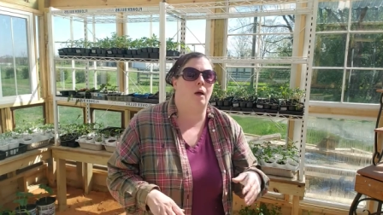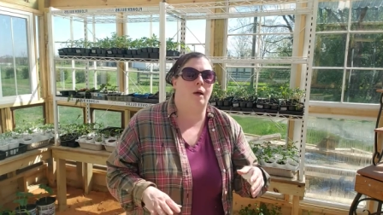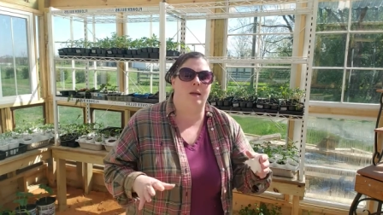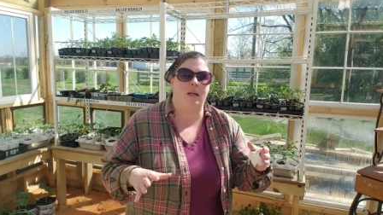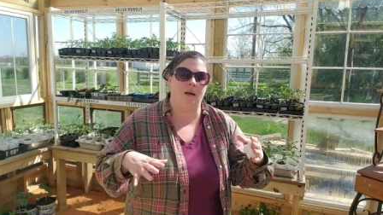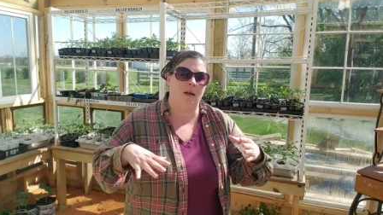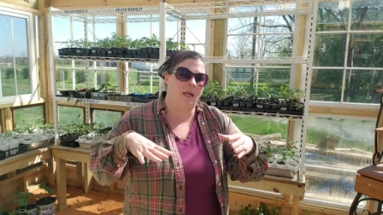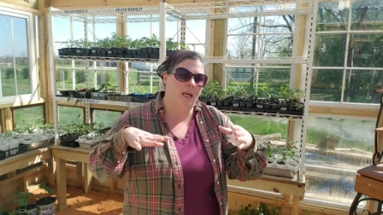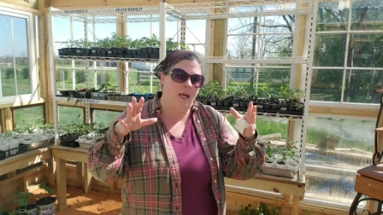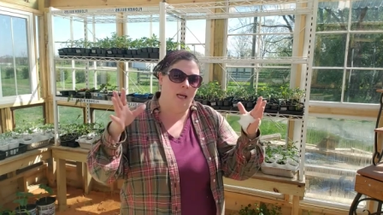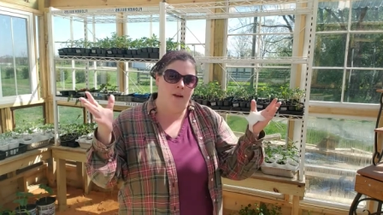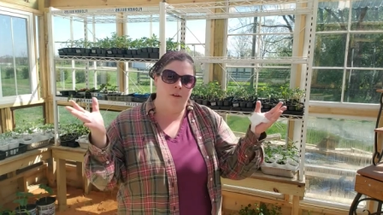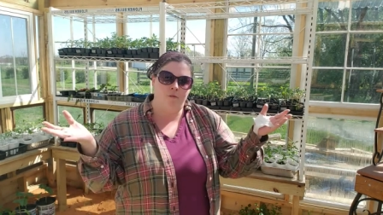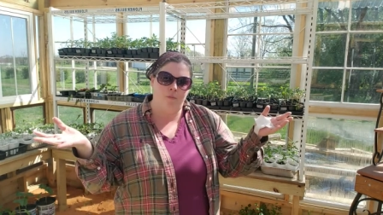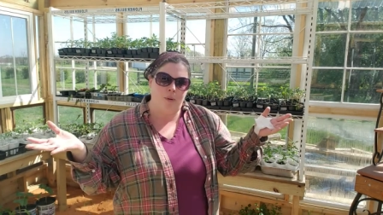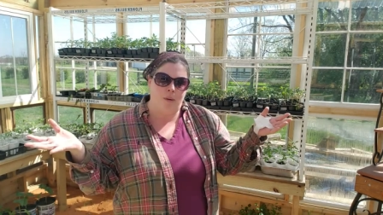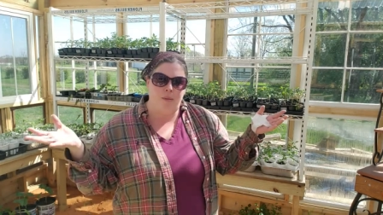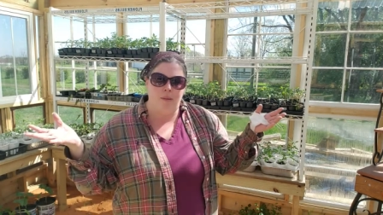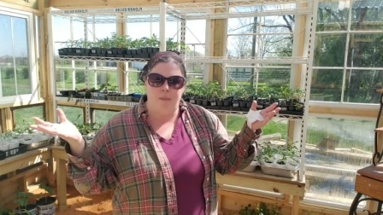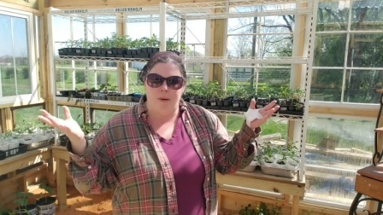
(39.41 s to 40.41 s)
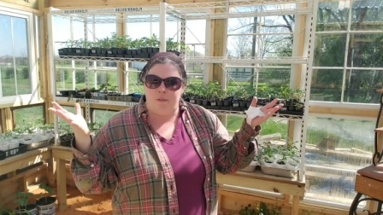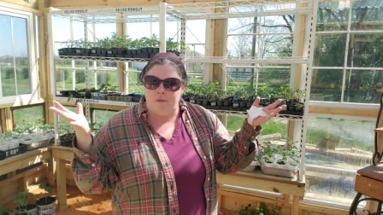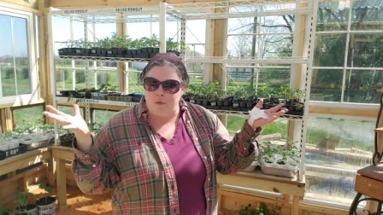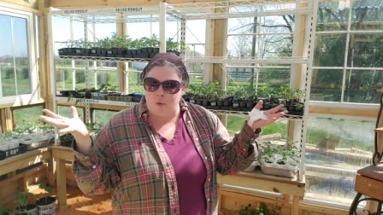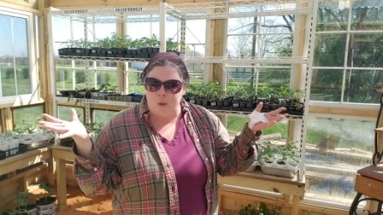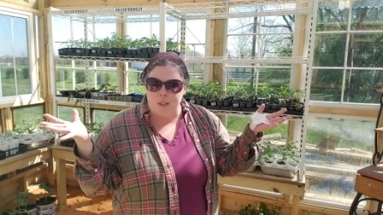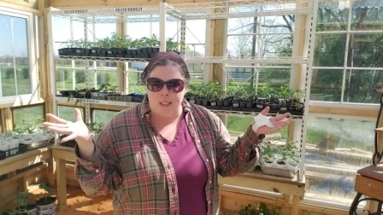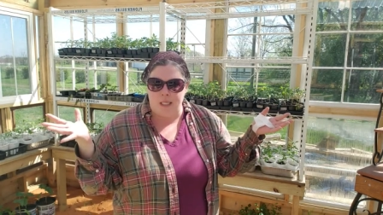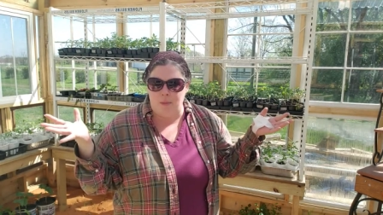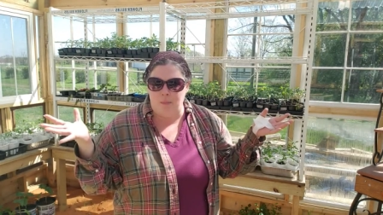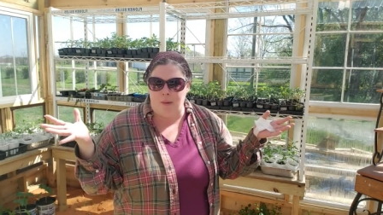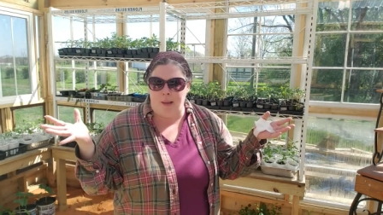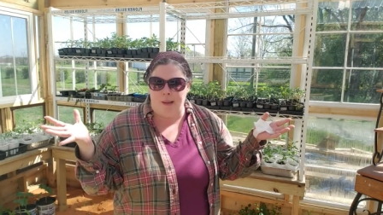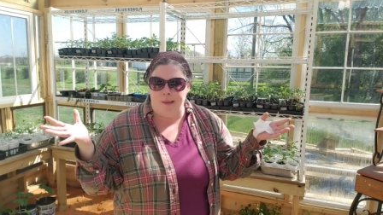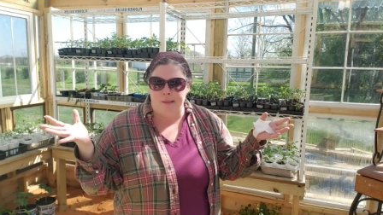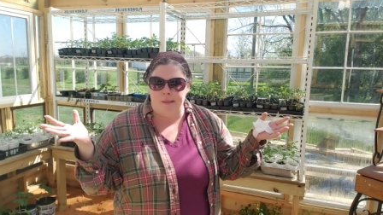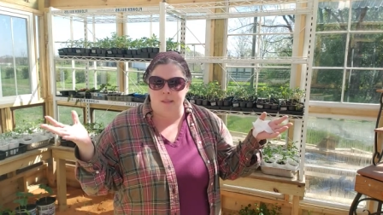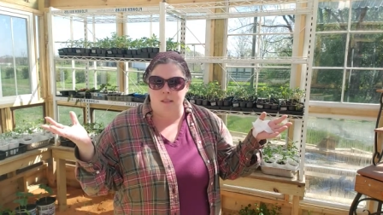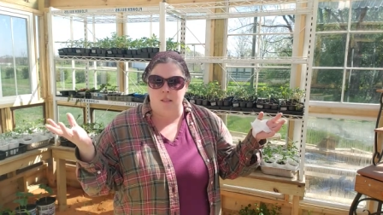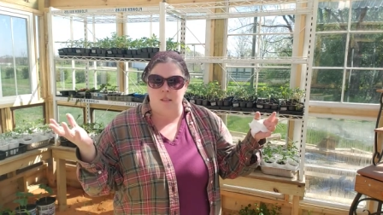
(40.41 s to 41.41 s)
Now I have probably about 14
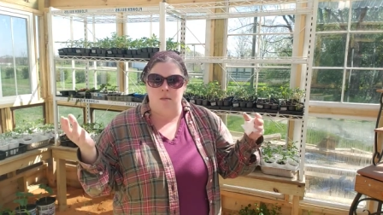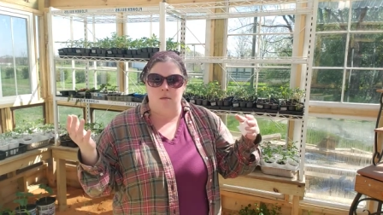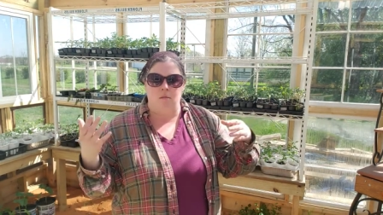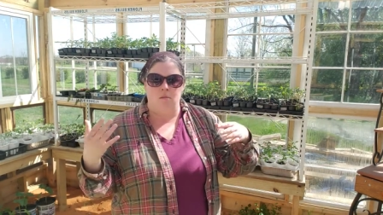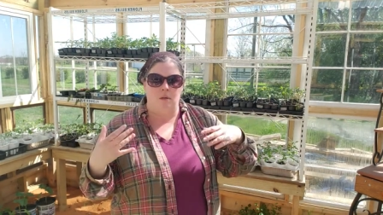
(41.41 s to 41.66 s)
beds,